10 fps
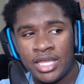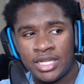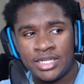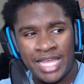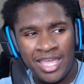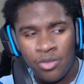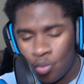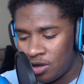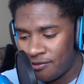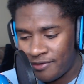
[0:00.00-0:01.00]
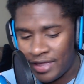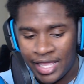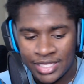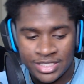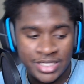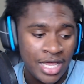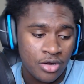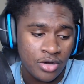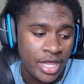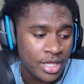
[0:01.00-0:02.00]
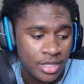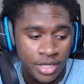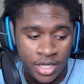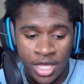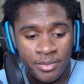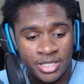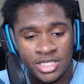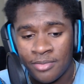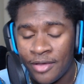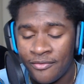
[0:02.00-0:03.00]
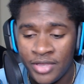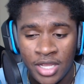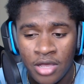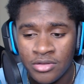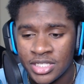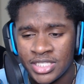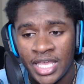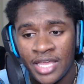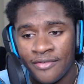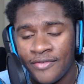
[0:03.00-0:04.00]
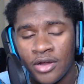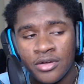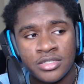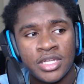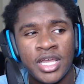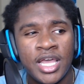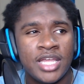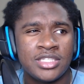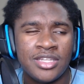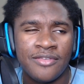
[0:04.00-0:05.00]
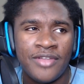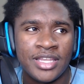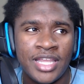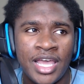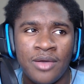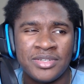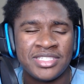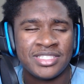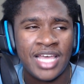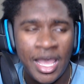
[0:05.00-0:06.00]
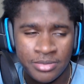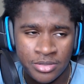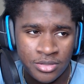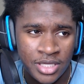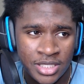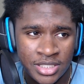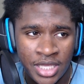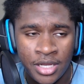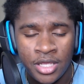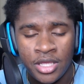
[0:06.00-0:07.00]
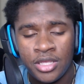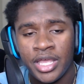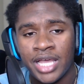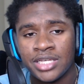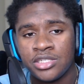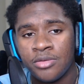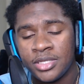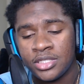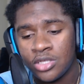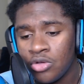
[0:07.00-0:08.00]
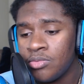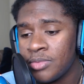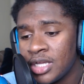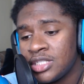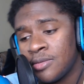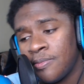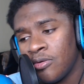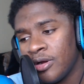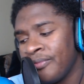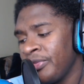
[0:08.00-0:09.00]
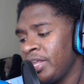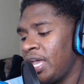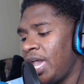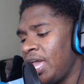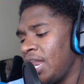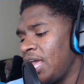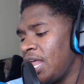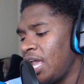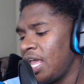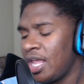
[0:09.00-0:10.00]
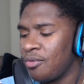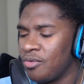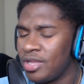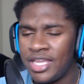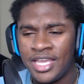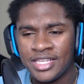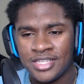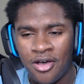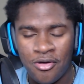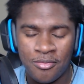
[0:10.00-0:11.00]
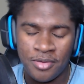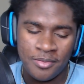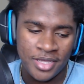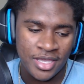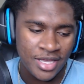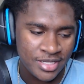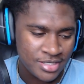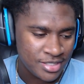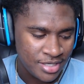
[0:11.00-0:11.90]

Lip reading: day one fans that are like coming to my videos and saying first and stuff like that, which is absolutely insane. You guys show me too much support, and it really hits home, bro, because